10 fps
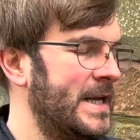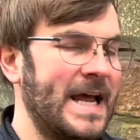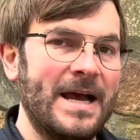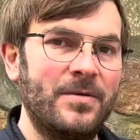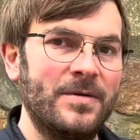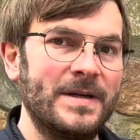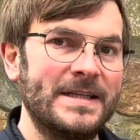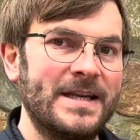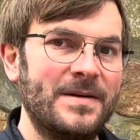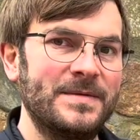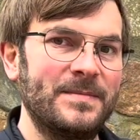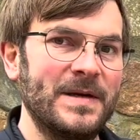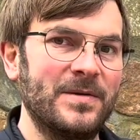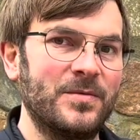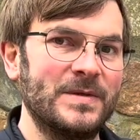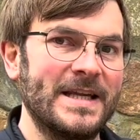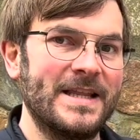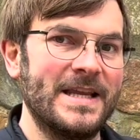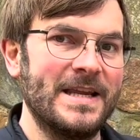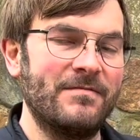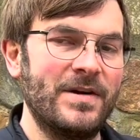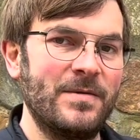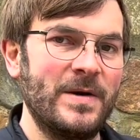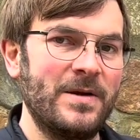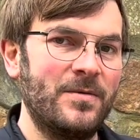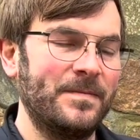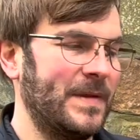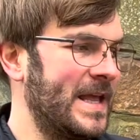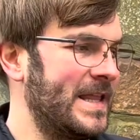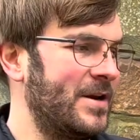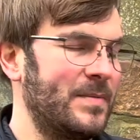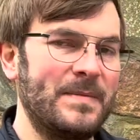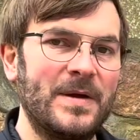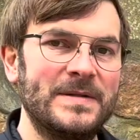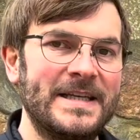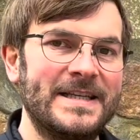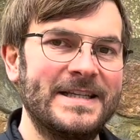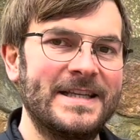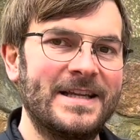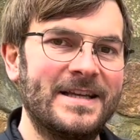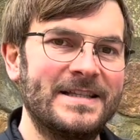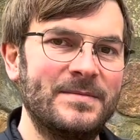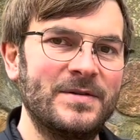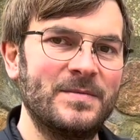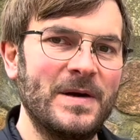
Now, time to build the rear wheel, and then it'll be posted to the customers.